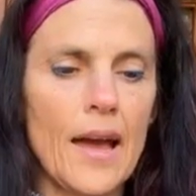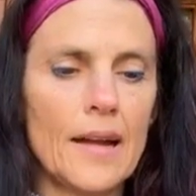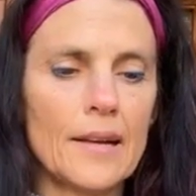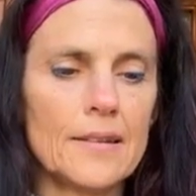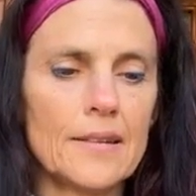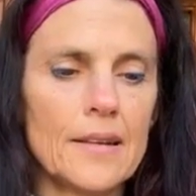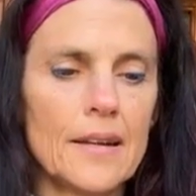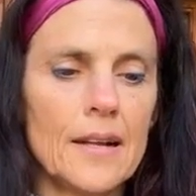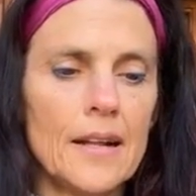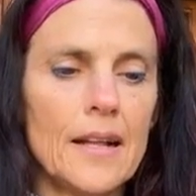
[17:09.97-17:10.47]

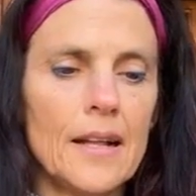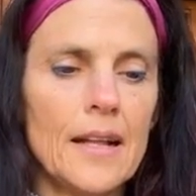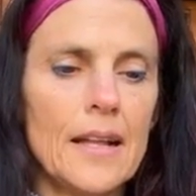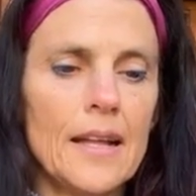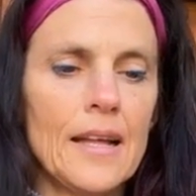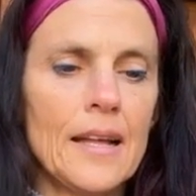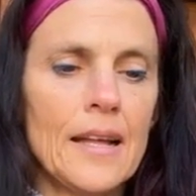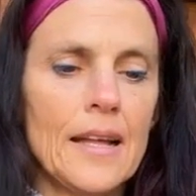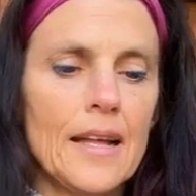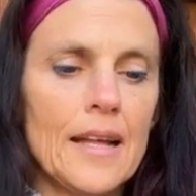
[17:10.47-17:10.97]
and
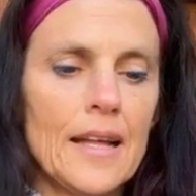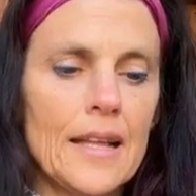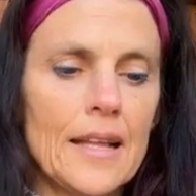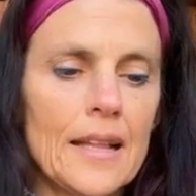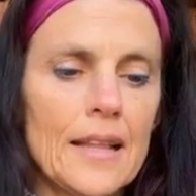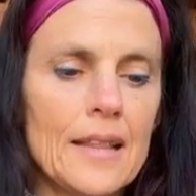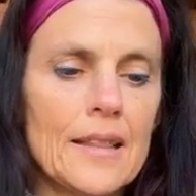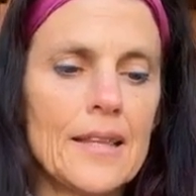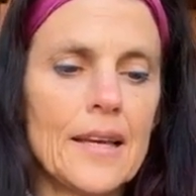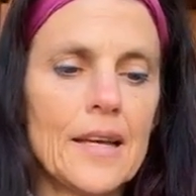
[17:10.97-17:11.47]

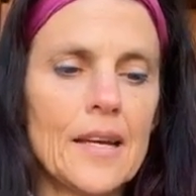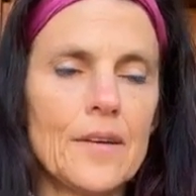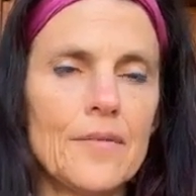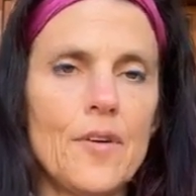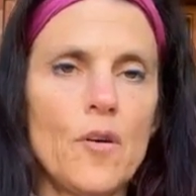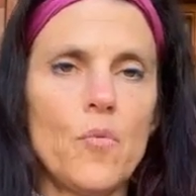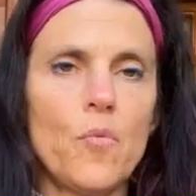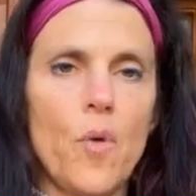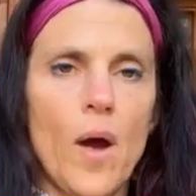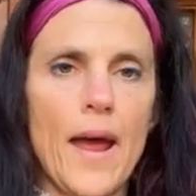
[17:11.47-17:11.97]

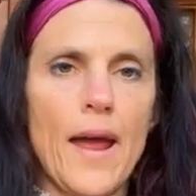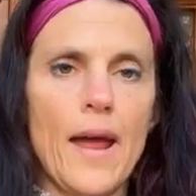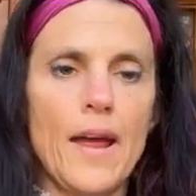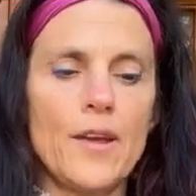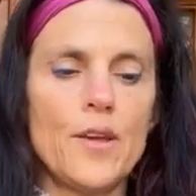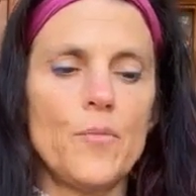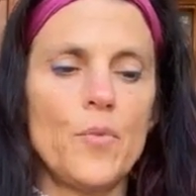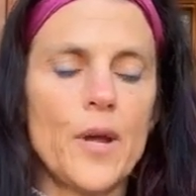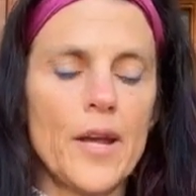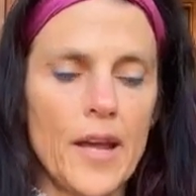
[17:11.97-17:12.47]
think of a
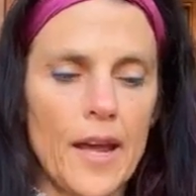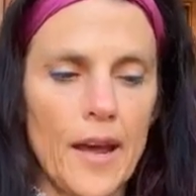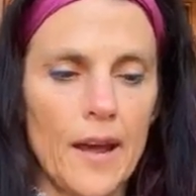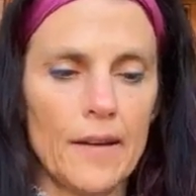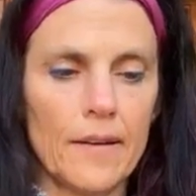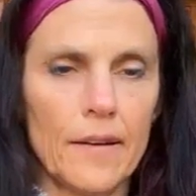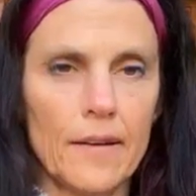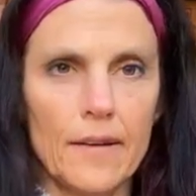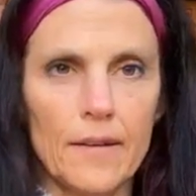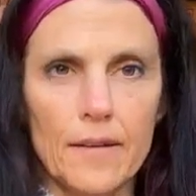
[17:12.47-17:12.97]
way we
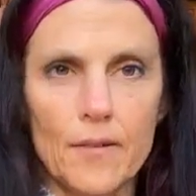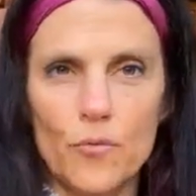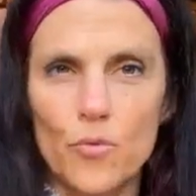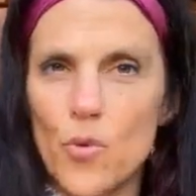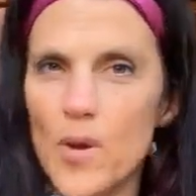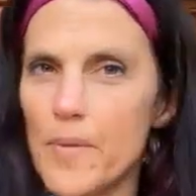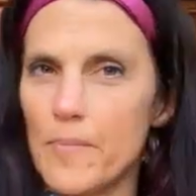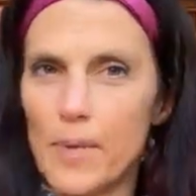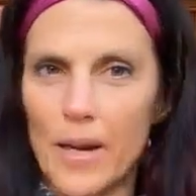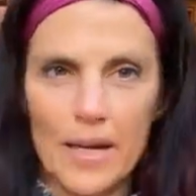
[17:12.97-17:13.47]
can
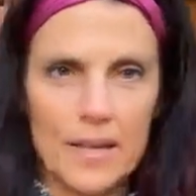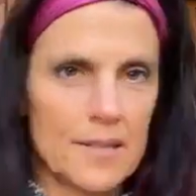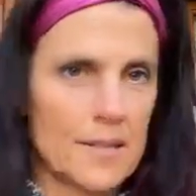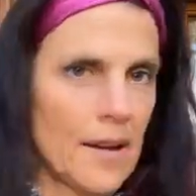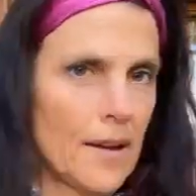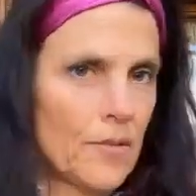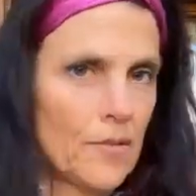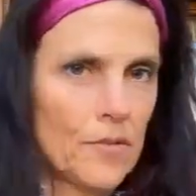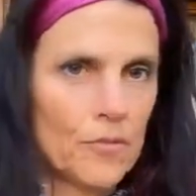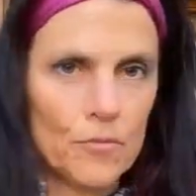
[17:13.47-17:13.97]

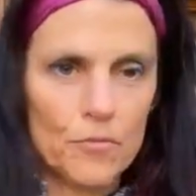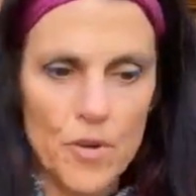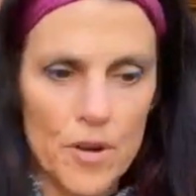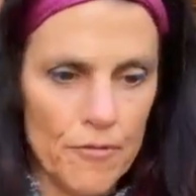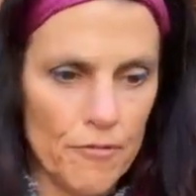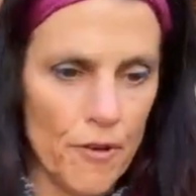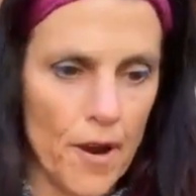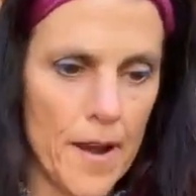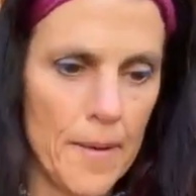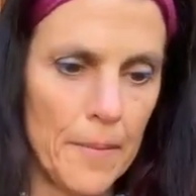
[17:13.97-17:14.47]
remix it,
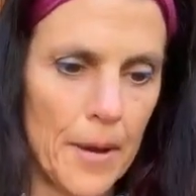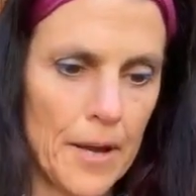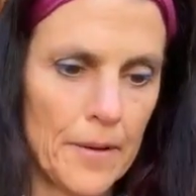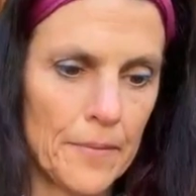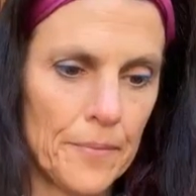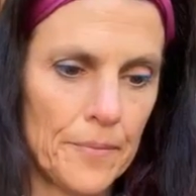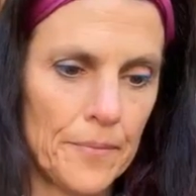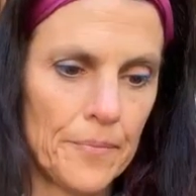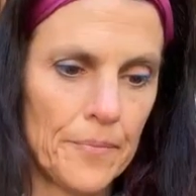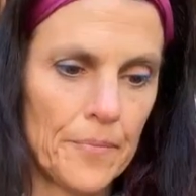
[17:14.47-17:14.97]
reframe
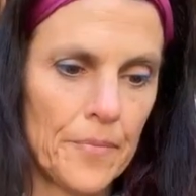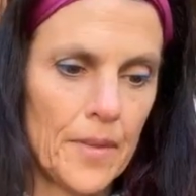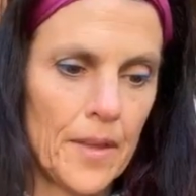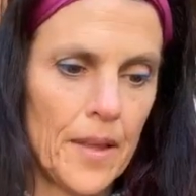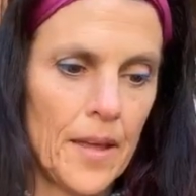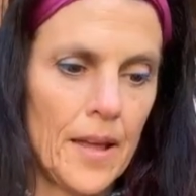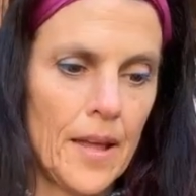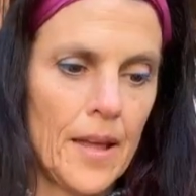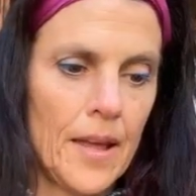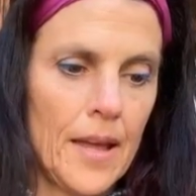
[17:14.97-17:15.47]
it.
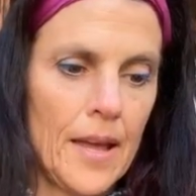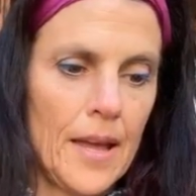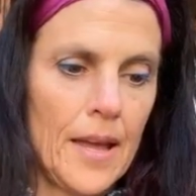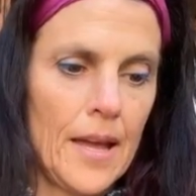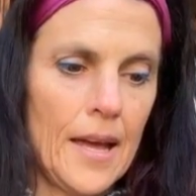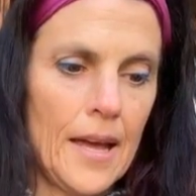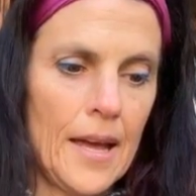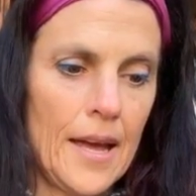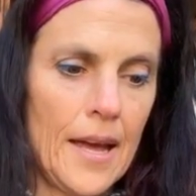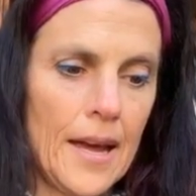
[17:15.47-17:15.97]

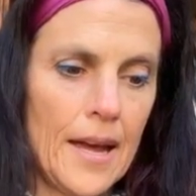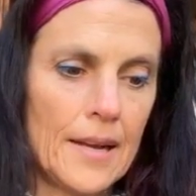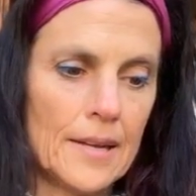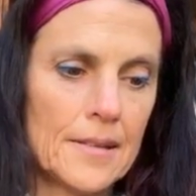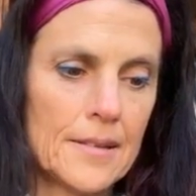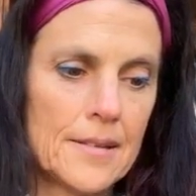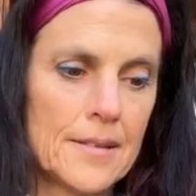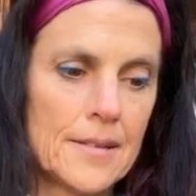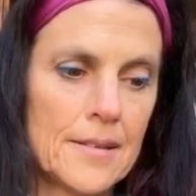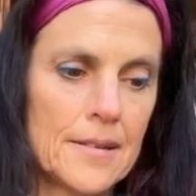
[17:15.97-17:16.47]

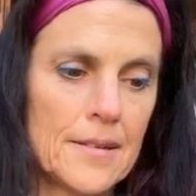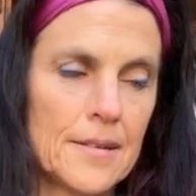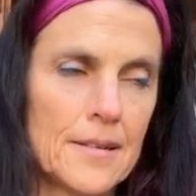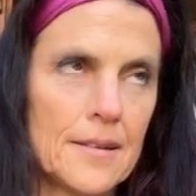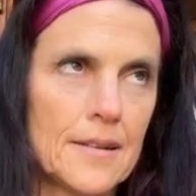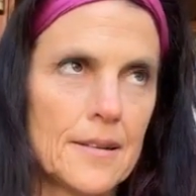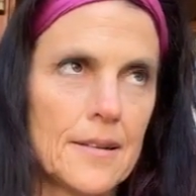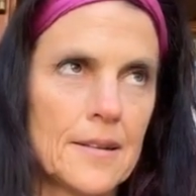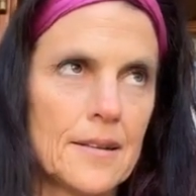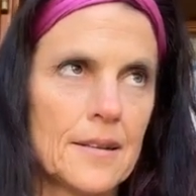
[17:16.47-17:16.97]
And
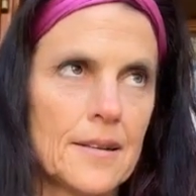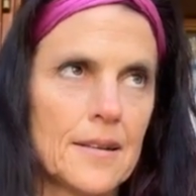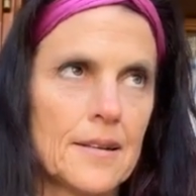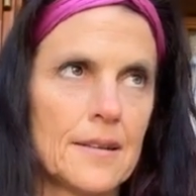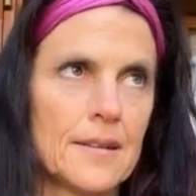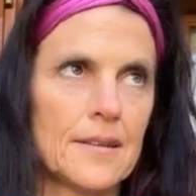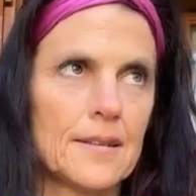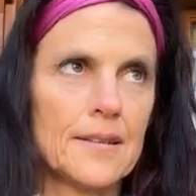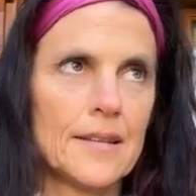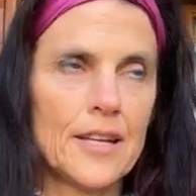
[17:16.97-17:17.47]

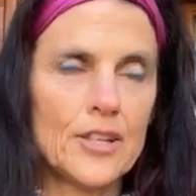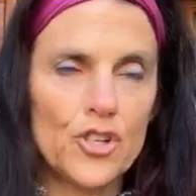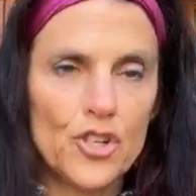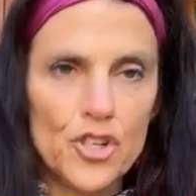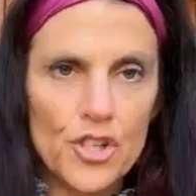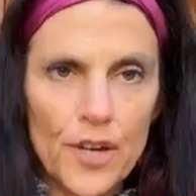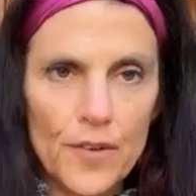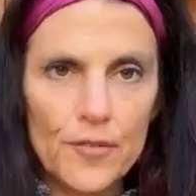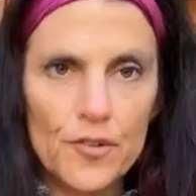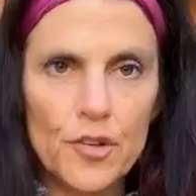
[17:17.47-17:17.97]

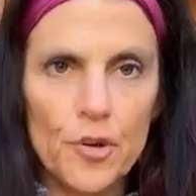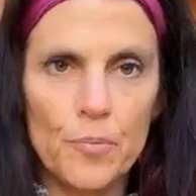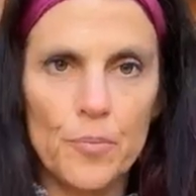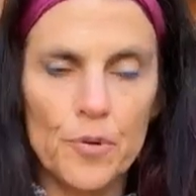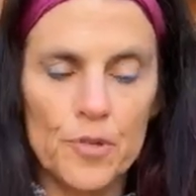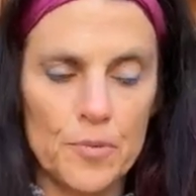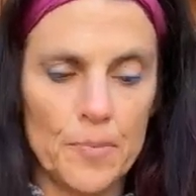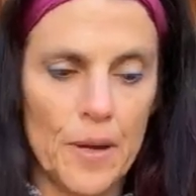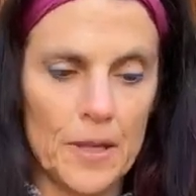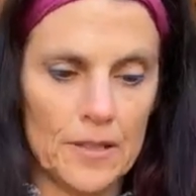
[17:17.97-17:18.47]
let's shift
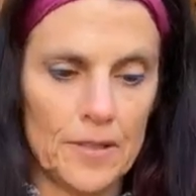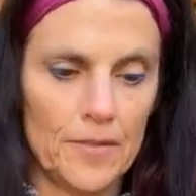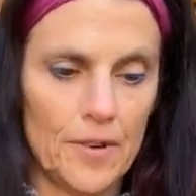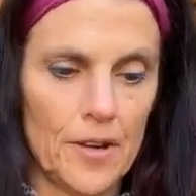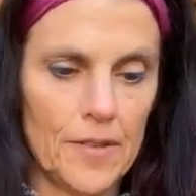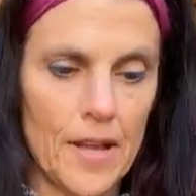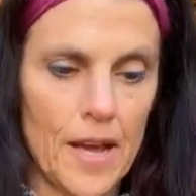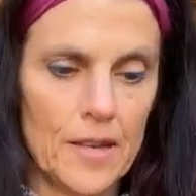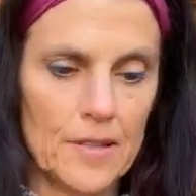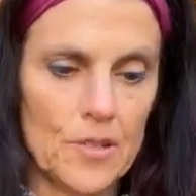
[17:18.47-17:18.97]
your
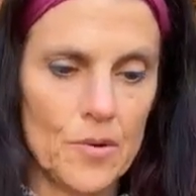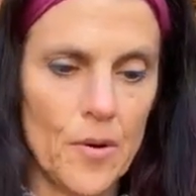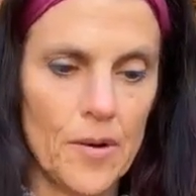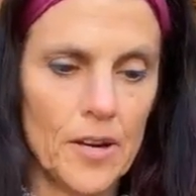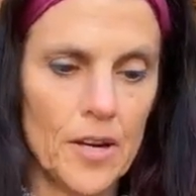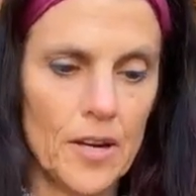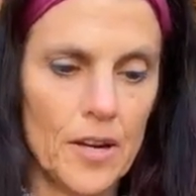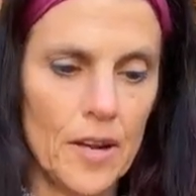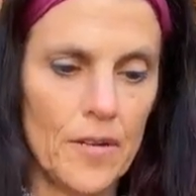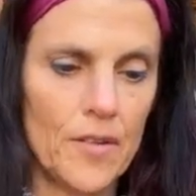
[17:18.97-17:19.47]
perspective on that.
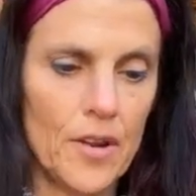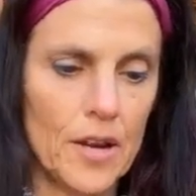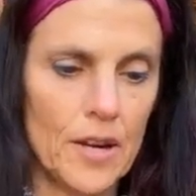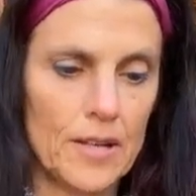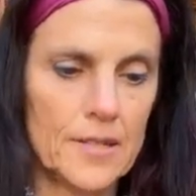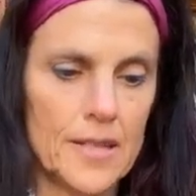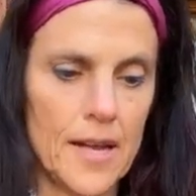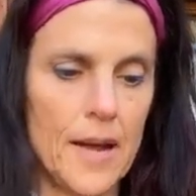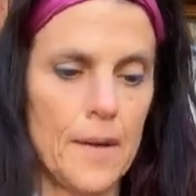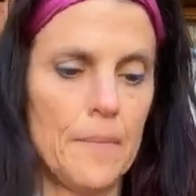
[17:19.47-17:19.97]
So I'm going to give
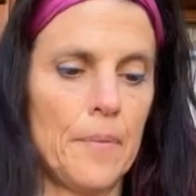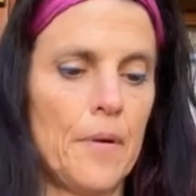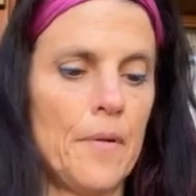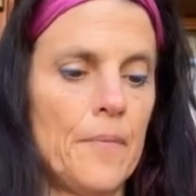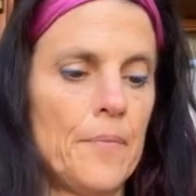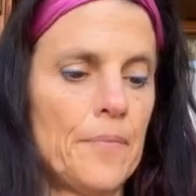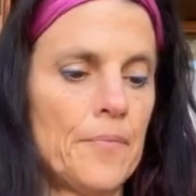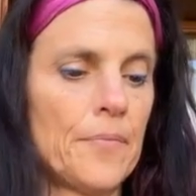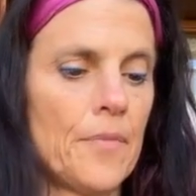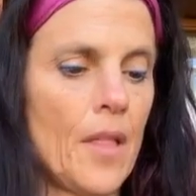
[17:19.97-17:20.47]
you an
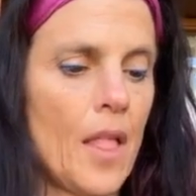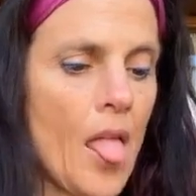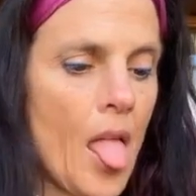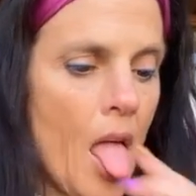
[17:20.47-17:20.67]
example.